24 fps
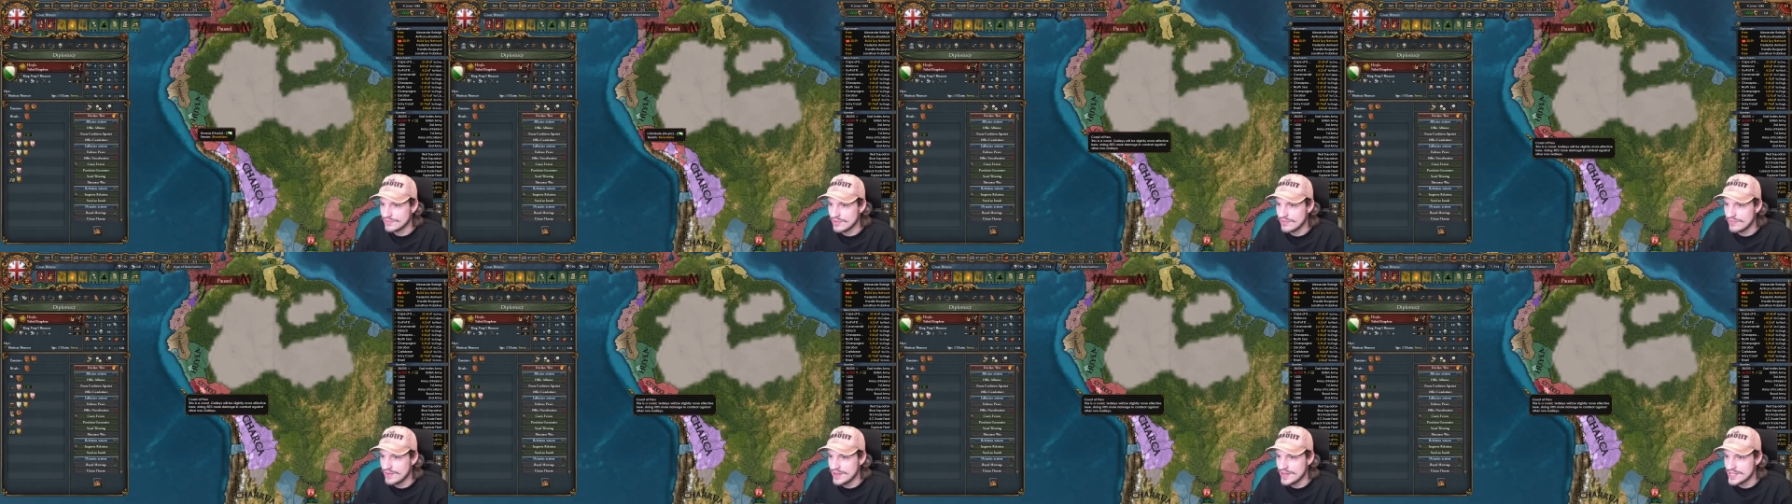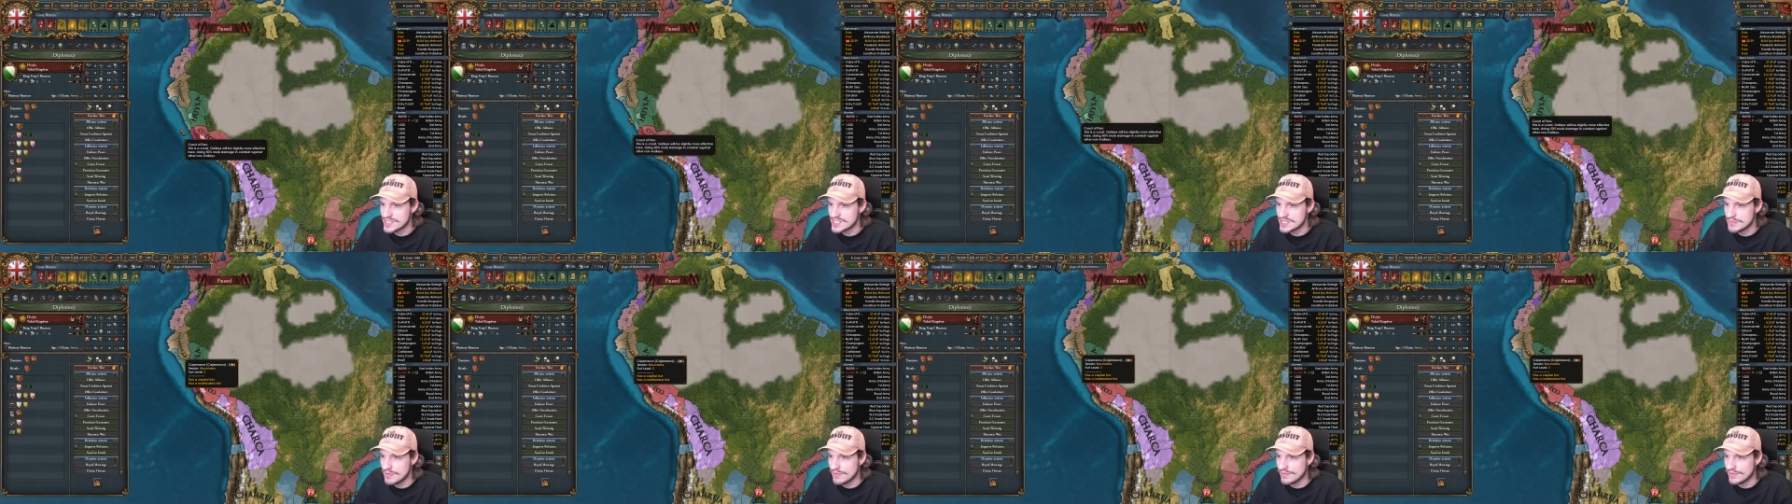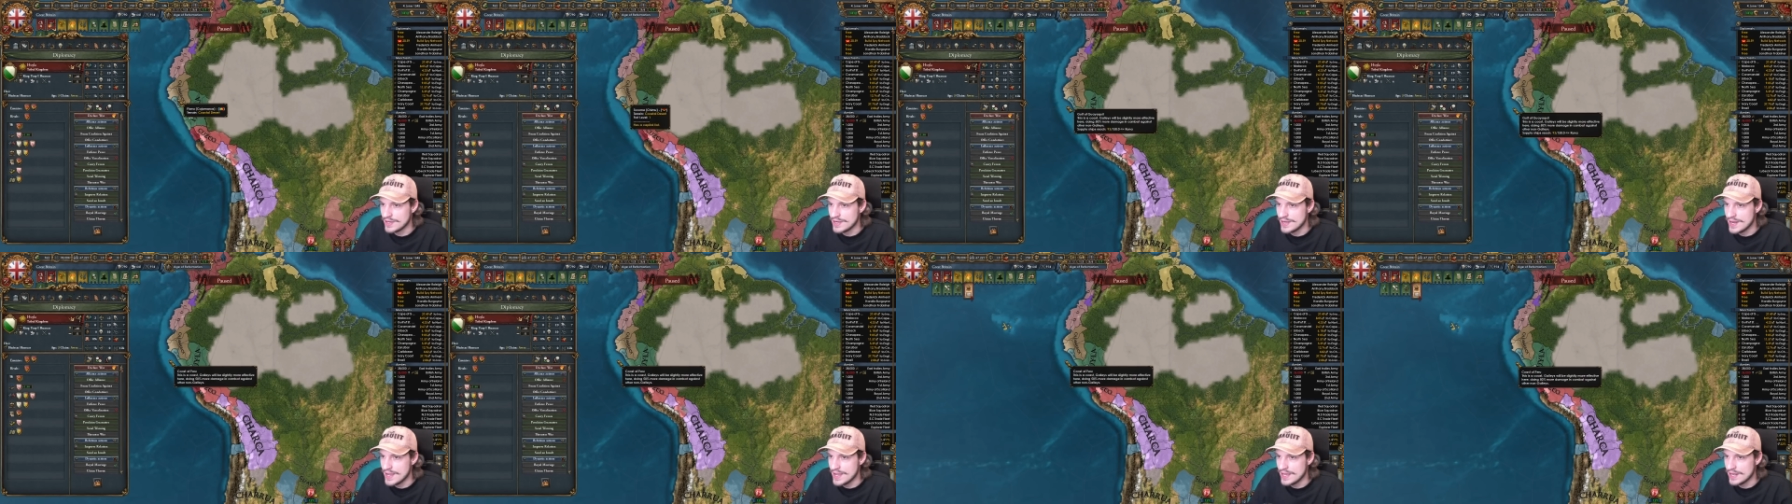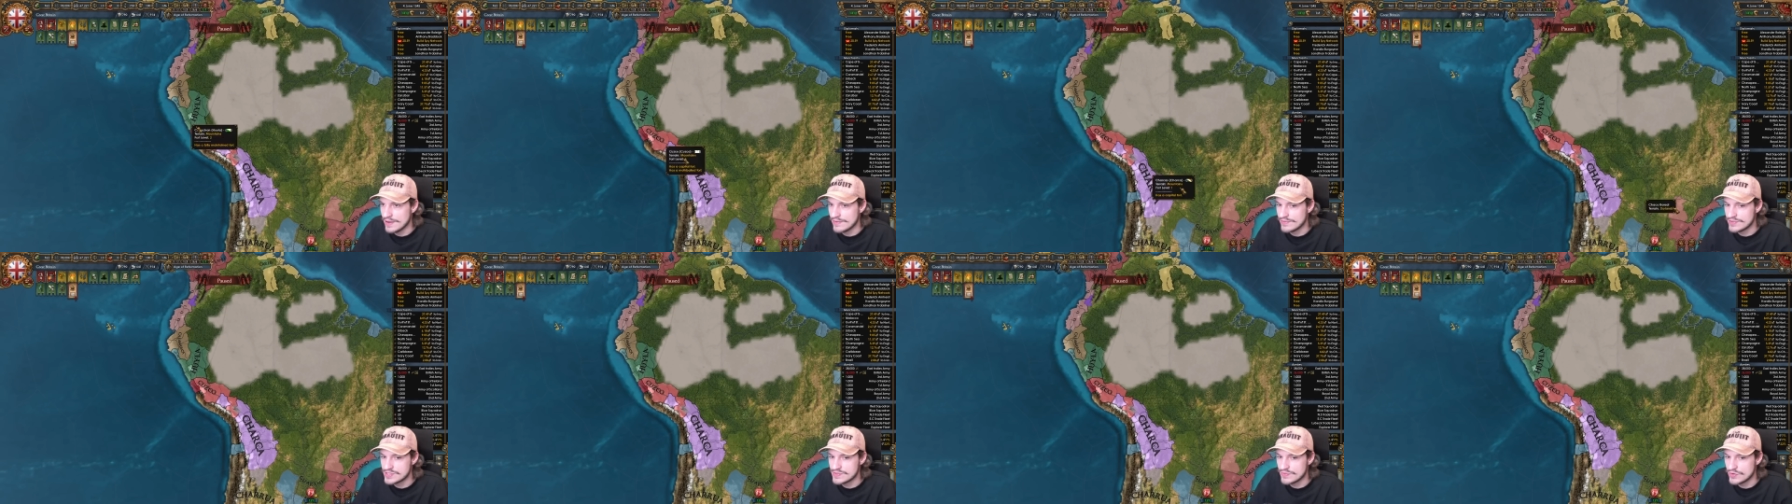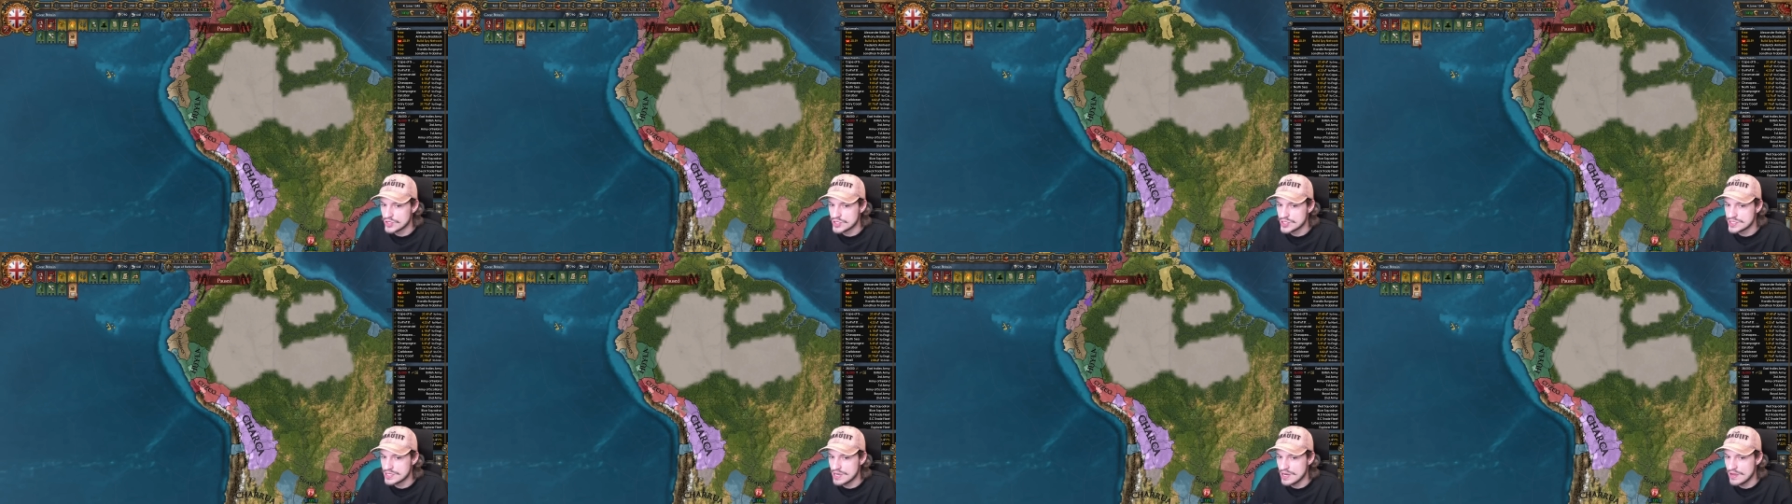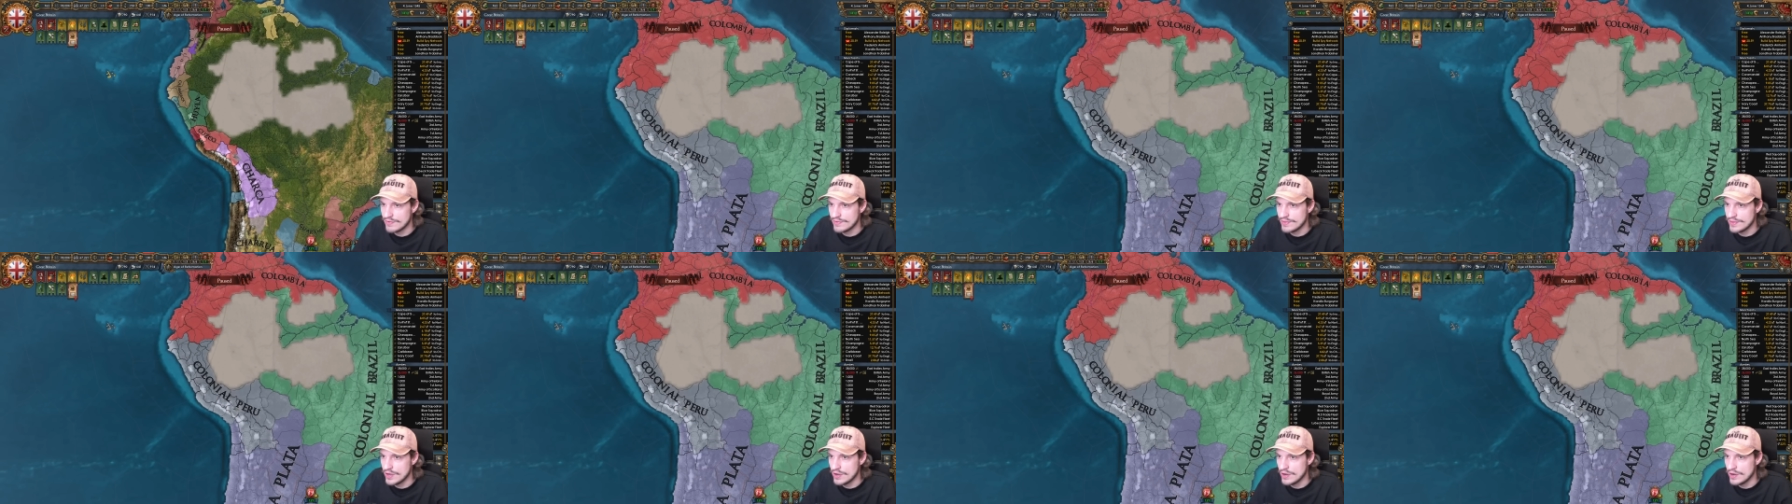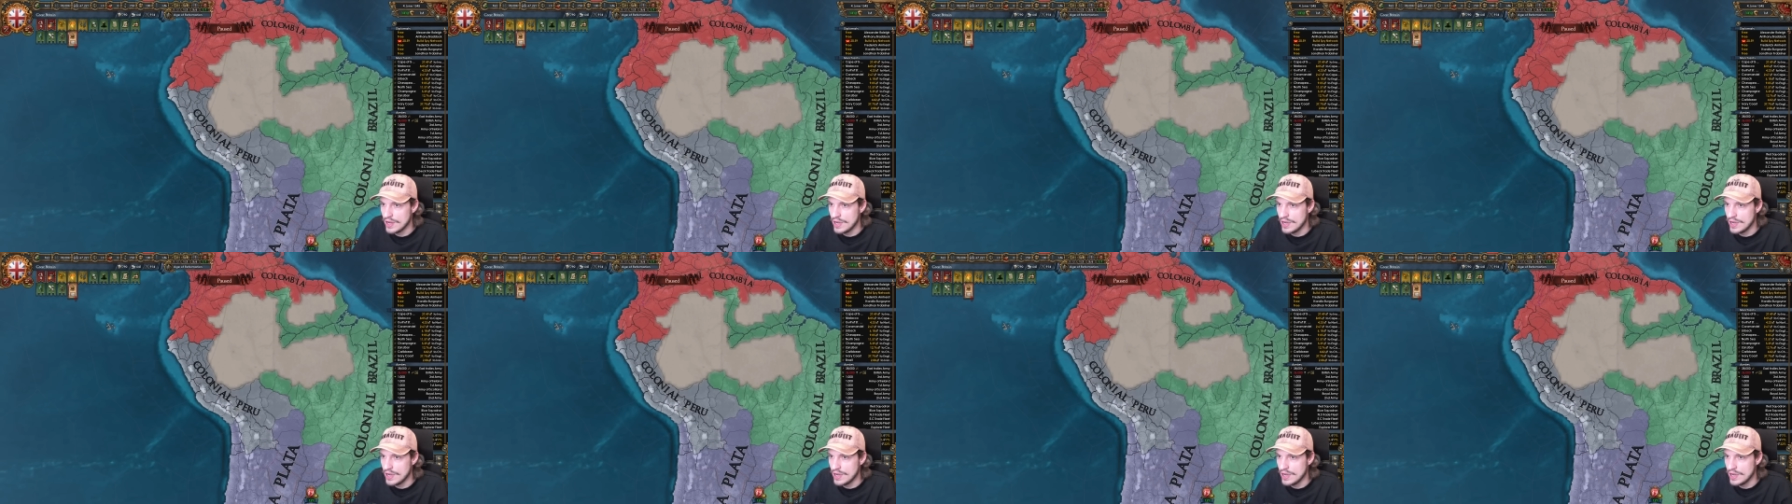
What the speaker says: to fight some of the natives for stuff there,